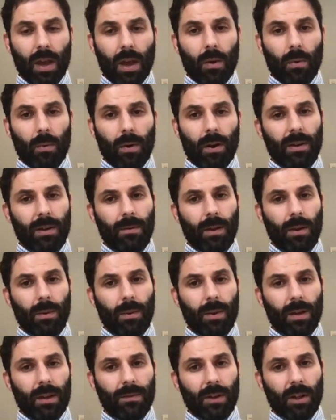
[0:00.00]
where
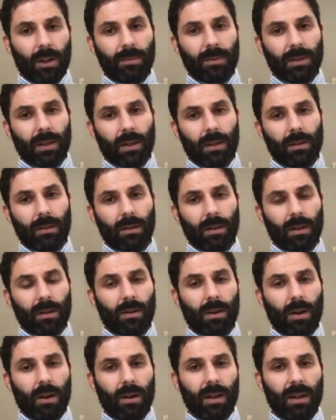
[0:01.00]
we developed a
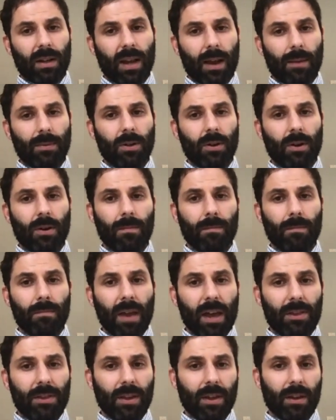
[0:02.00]
target capture
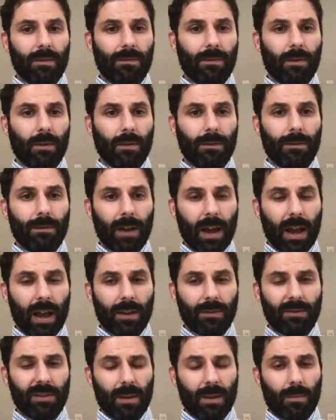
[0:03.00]
method for
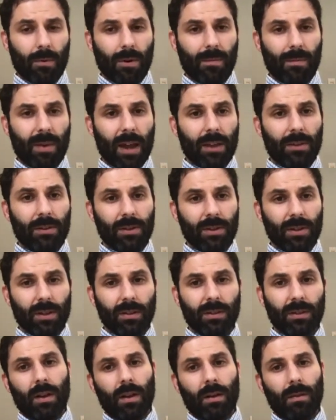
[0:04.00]
5 tick-borne
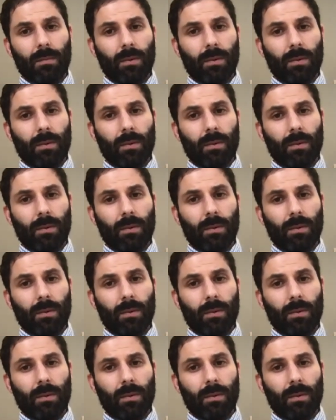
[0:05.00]
pathogens: